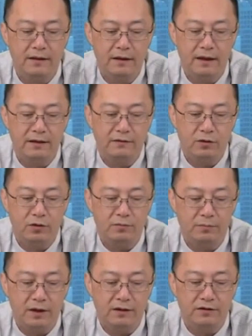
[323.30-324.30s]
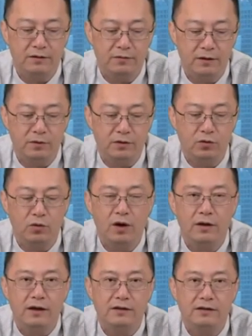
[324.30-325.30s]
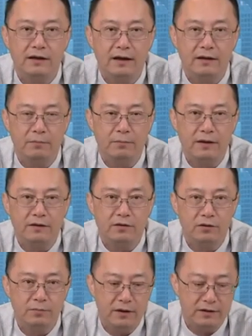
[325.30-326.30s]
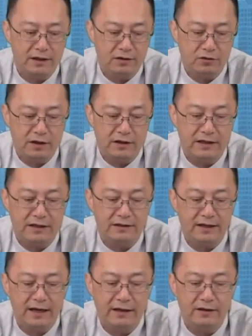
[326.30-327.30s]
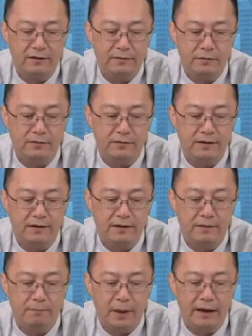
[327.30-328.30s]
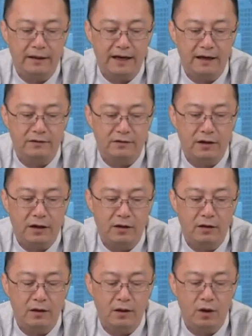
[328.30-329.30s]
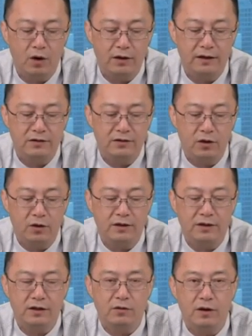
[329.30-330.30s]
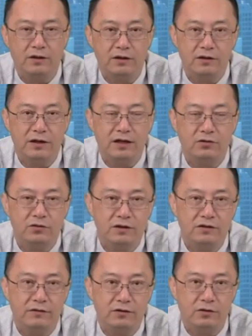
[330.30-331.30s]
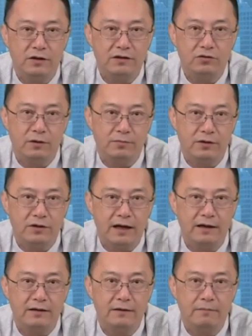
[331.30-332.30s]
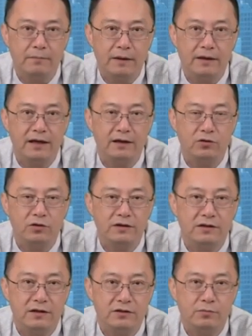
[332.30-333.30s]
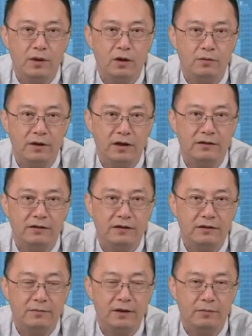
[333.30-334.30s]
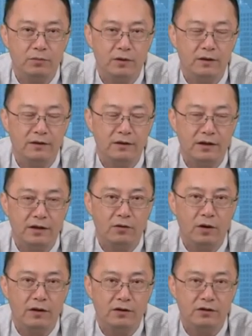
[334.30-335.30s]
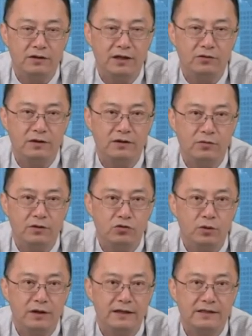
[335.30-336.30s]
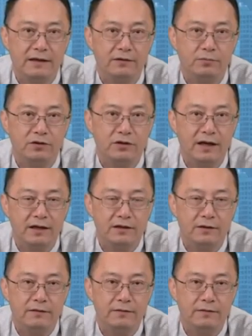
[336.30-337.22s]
And if you compare September to August, the month-over-month increase is slight. By the end of the year, August saw a year-on-year decrease of 33%, but the increase is small because in September, the year-on-year decrease was 27%.